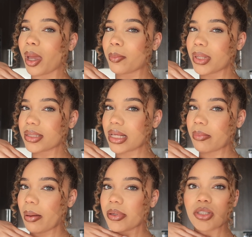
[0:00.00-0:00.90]
i'm done
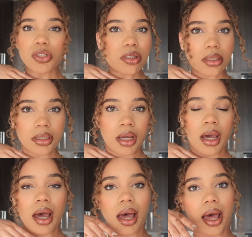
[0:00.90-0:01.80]
taking my pictures
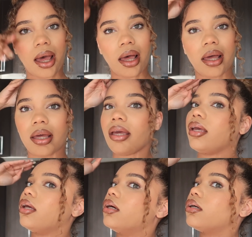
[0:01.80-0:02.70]

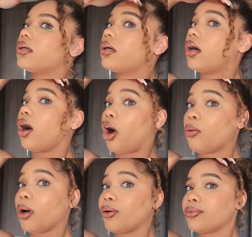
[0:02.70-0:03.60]
i
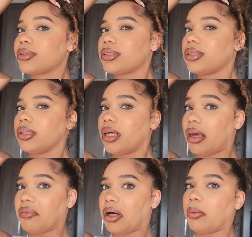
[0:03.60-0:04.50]
almost
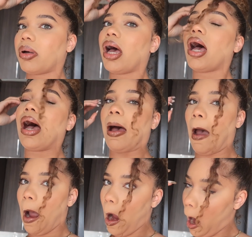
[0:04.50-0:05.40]
gave up
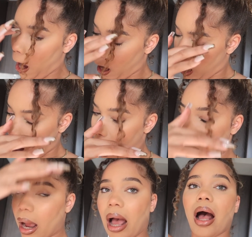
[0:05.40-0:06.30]
i,
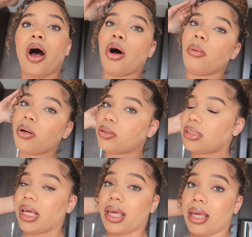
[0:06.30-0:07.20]
ugh, I almost
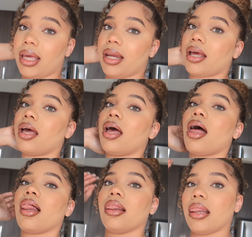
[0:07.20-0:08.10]
said
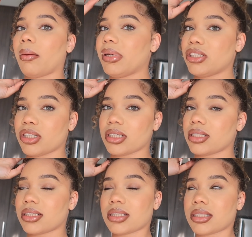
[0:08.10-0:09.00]
let me
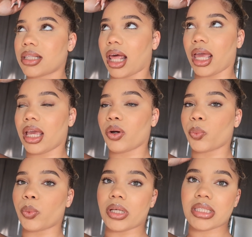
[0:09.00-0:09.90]
just like
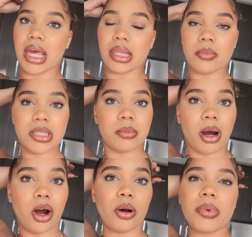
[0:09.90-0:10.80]
retake them
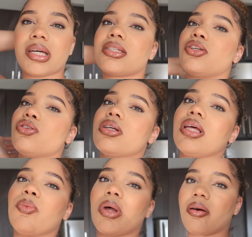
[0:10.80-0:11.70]
tomorrow because
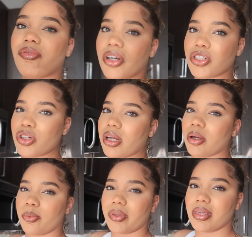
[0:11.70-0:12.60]
usually when I'm
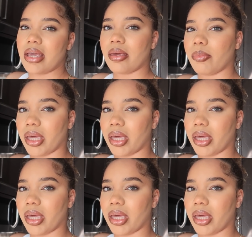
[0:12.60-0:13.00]
frustrated with taking